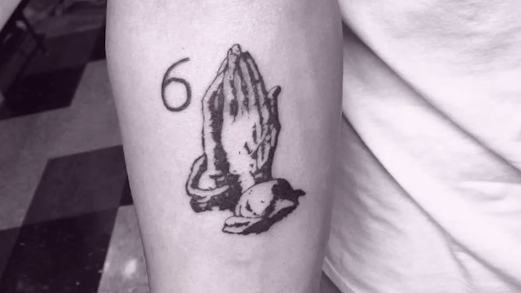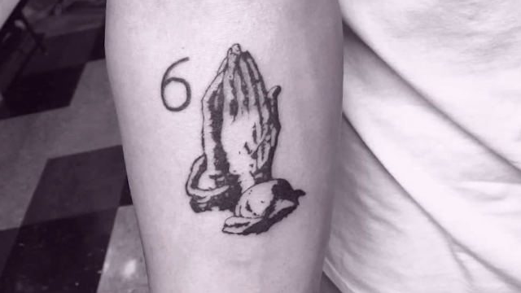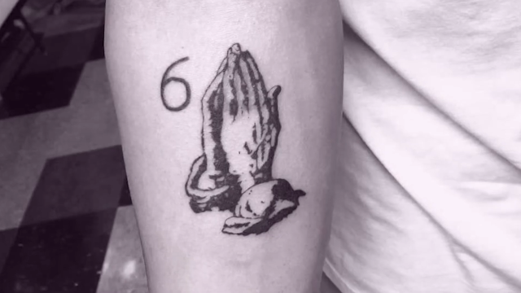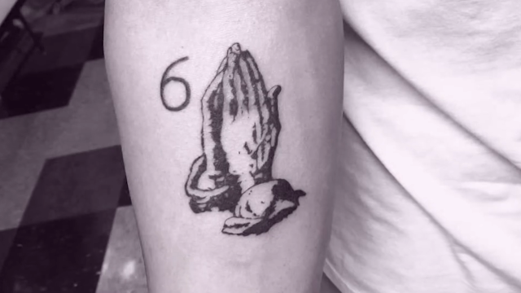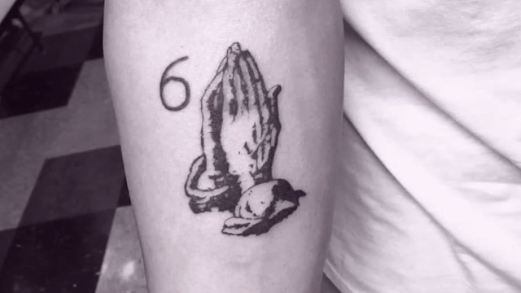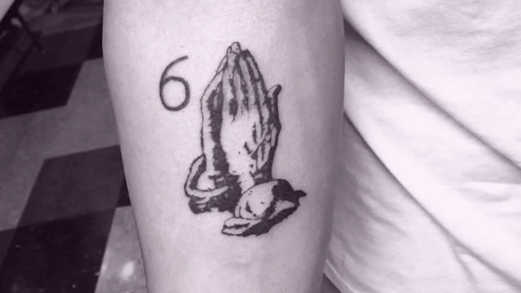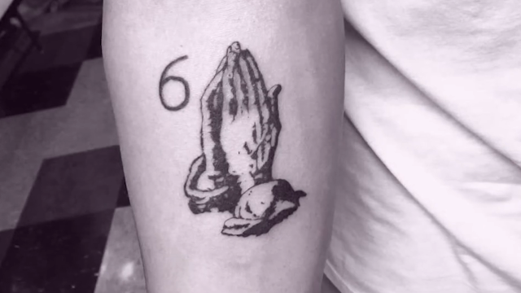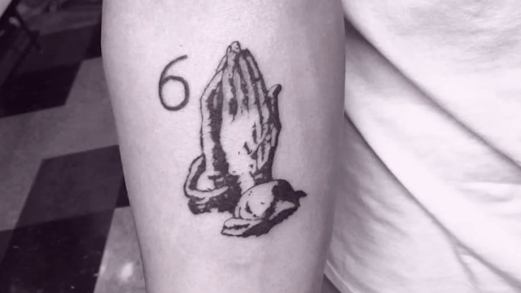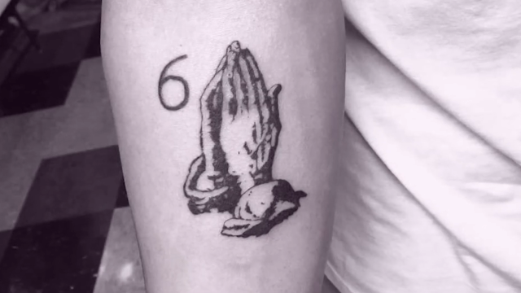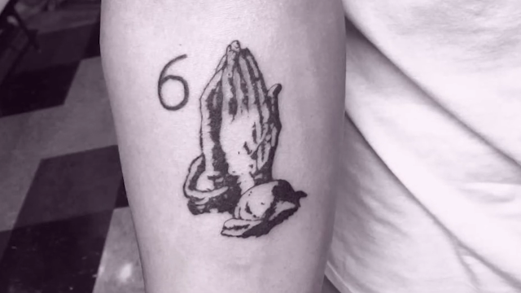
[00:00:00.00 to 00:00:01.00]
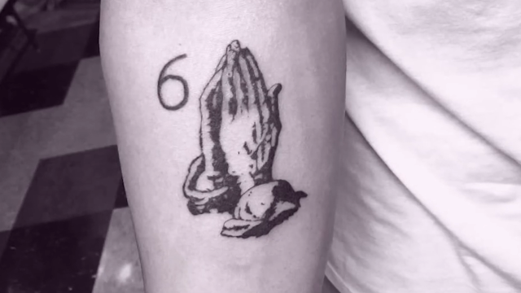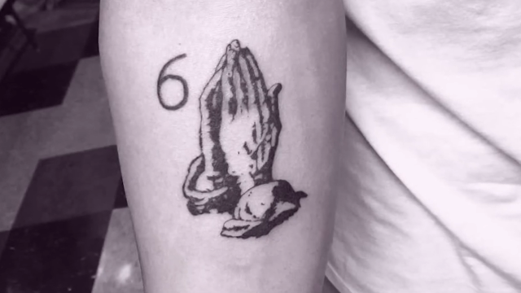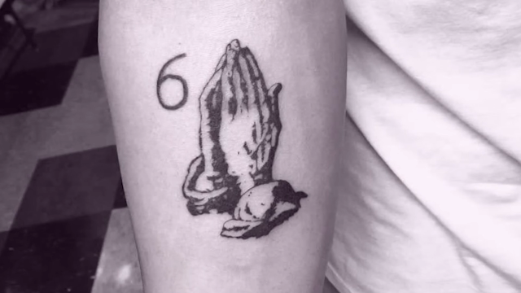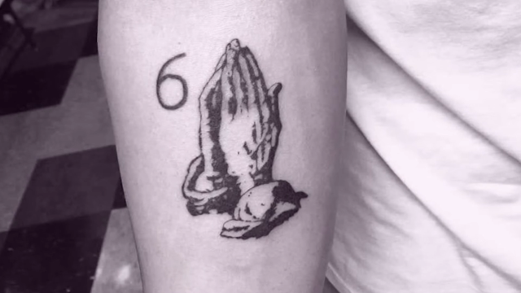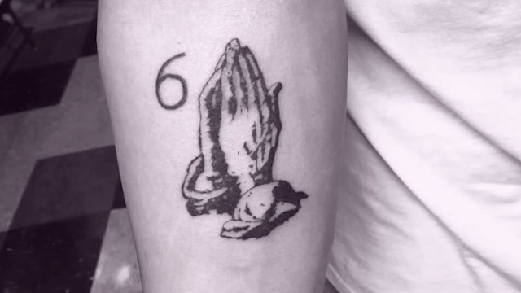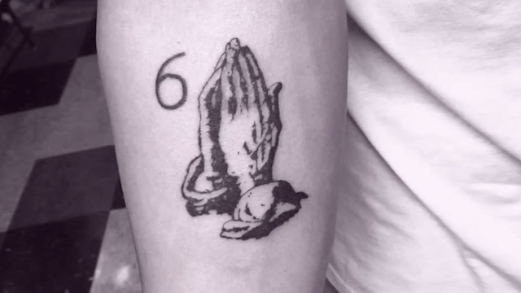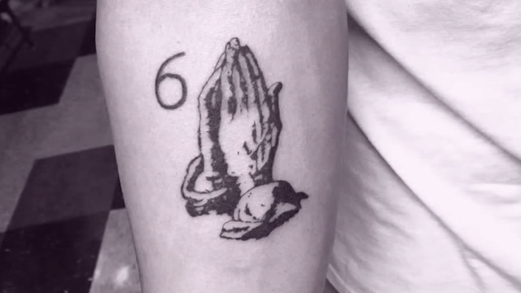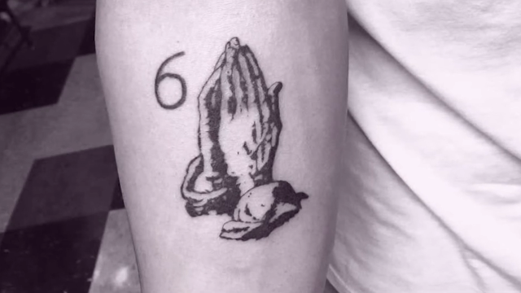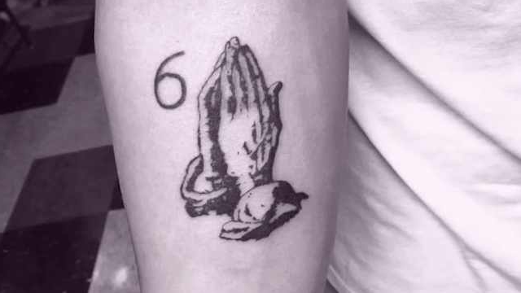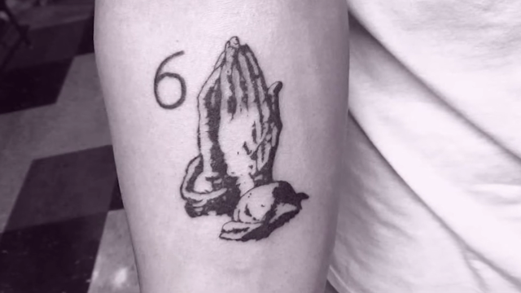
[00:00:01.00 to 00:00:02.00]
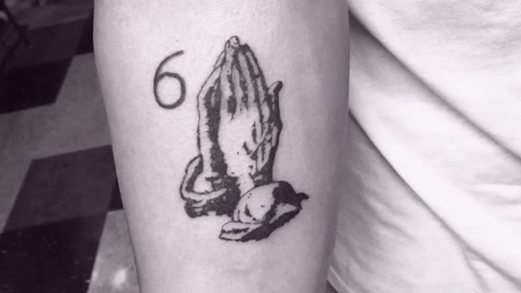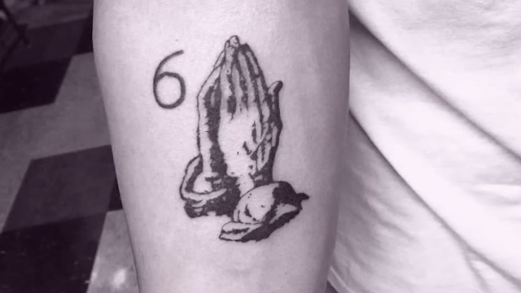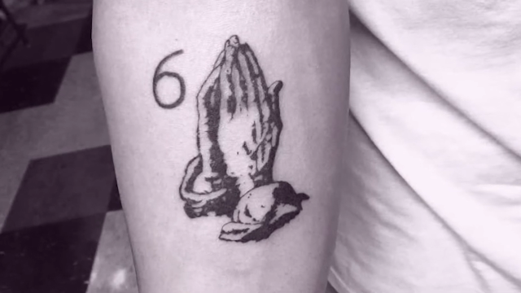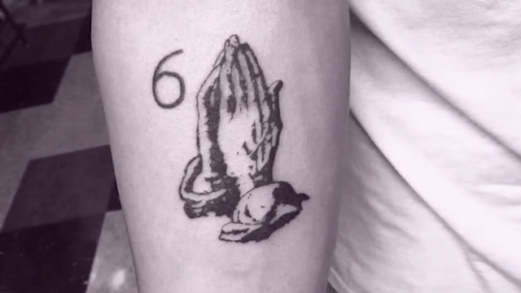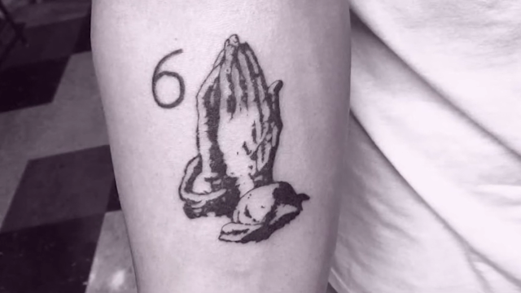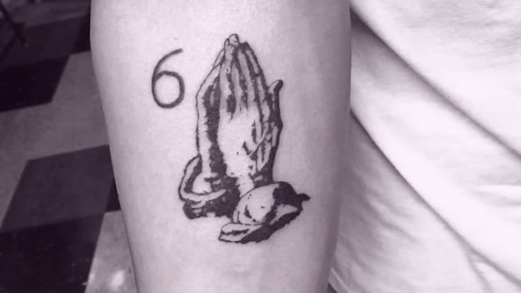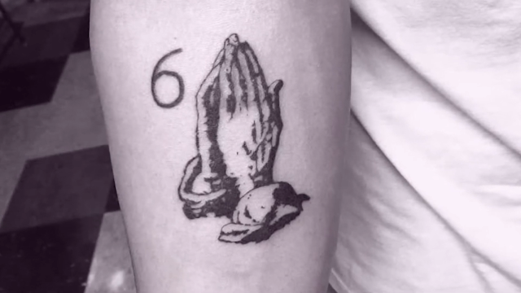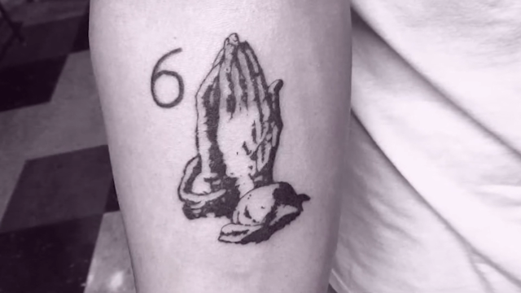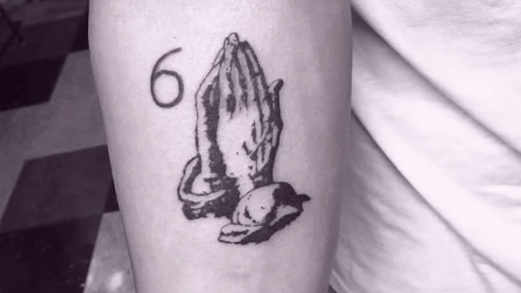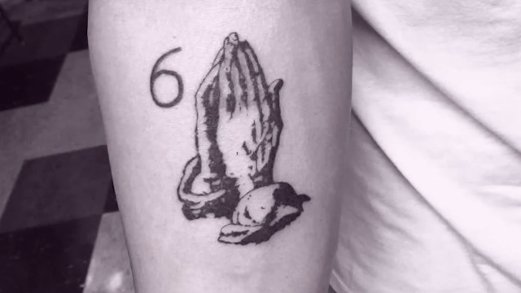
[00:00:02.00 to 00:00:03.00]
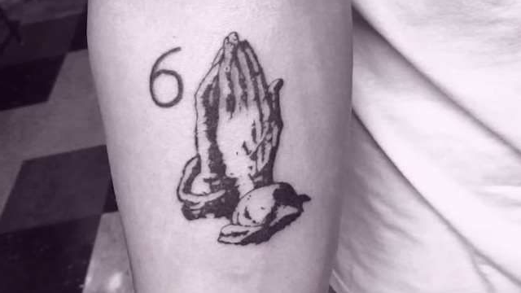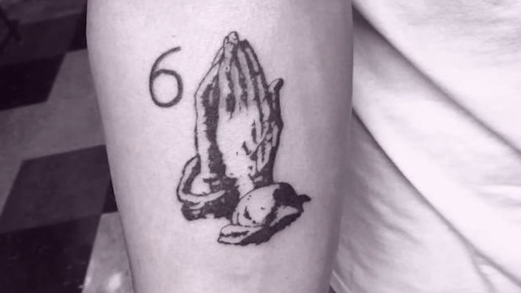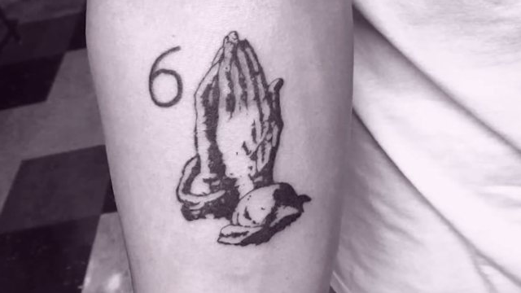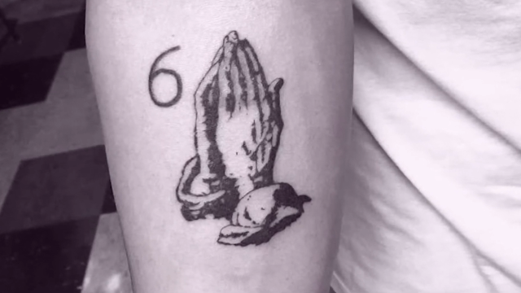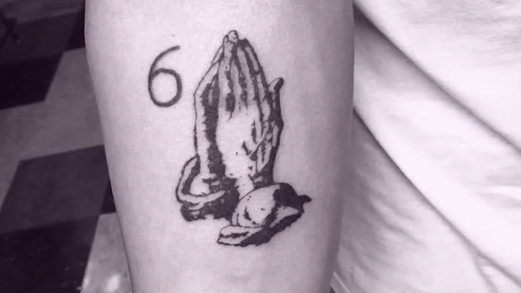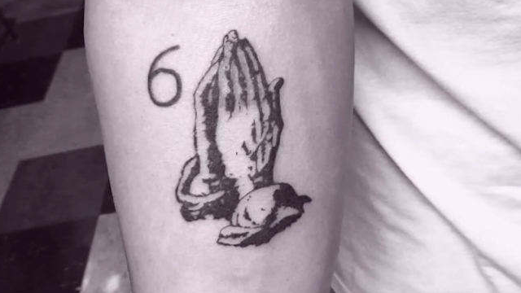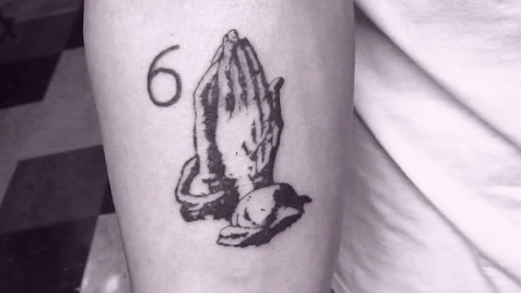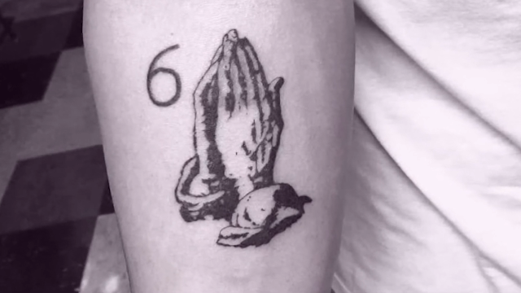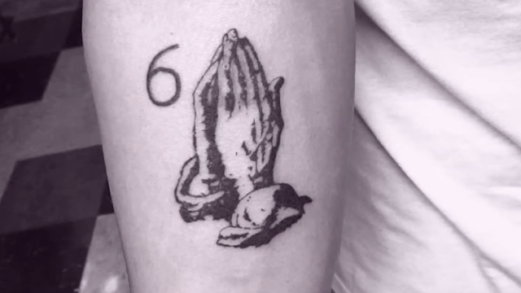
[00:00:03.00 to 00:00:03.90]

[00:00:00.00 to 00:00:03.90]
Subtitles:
Nobody's mouth can be seen.